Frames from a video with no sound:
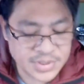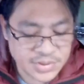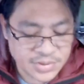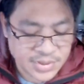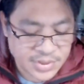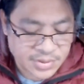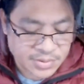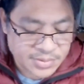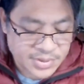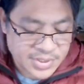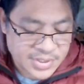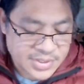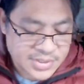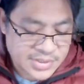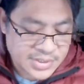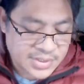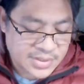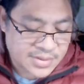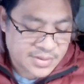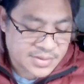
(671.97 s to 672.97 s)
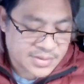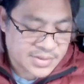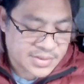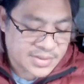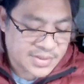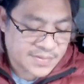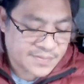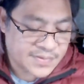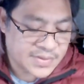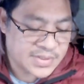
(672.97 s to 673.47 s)
You can already see there is a
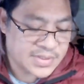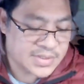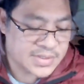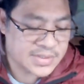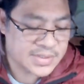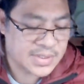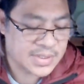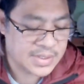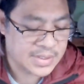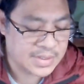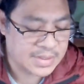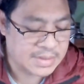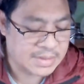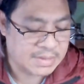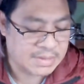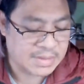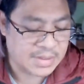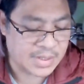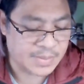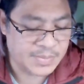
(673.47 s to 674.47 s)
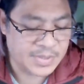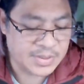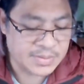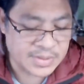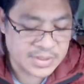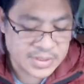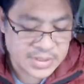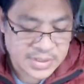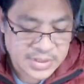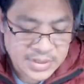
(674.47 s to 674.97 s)
difference, a big
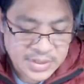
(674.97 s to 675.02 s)
one.